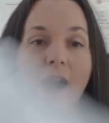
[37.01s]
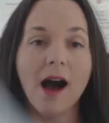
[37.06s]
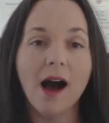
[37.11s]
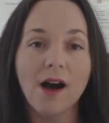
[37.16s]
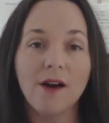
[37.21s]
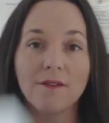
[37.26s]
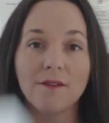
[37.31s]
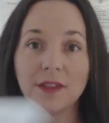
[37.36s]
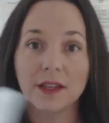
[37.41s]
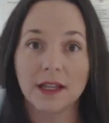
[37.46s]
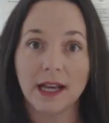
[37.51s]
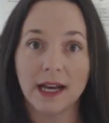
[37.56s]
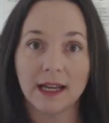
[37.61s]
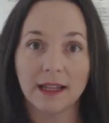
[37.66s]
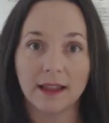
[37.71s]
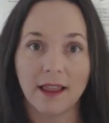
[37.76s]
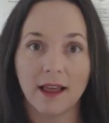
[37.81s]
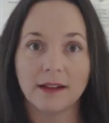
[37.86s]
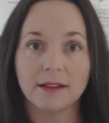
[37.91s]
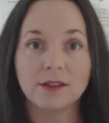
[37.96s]
of the
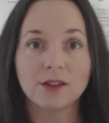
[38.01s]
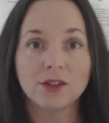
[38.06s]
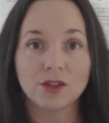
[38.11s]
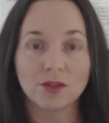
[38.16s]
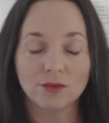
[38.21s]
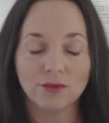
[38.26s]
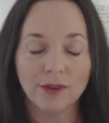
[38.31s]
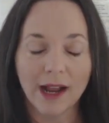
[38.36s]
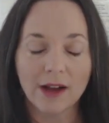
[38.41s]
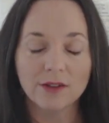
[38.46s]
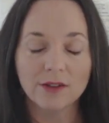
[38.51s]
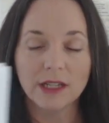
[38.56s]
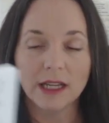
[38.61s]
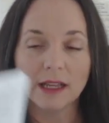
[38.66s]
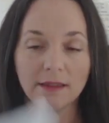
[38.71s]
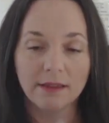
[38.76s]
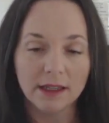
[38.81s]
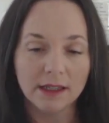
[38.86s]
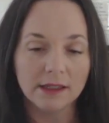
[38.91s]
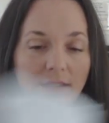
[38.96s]
guidelines
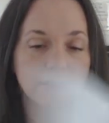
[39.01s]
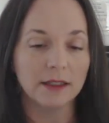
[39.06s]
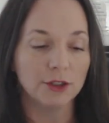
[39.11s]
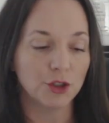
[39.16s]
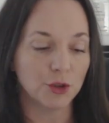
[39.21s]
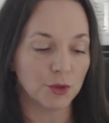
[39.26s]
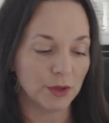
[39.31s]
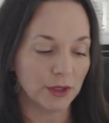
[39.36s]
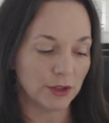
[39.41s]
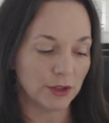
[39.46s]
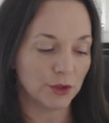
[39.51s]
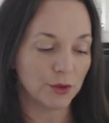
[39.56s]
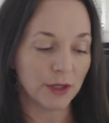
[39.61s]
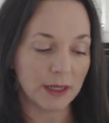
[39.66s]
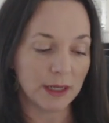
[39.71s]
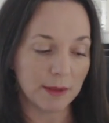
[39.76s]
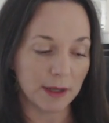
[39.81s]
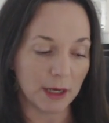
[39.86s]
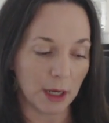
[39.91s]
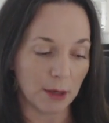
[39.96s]
surrounding this
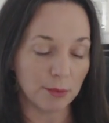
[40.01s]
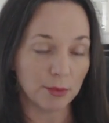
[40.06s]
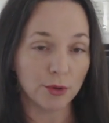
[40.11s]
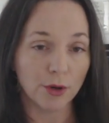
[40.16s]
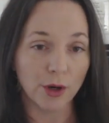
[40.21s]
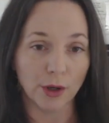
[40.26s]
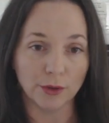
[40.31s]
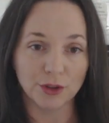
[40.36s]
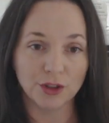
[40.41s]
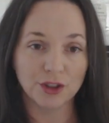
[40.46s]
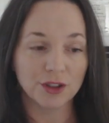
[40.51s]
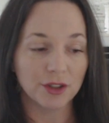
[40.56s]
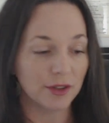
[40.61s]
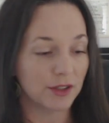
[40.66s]
treatment approach.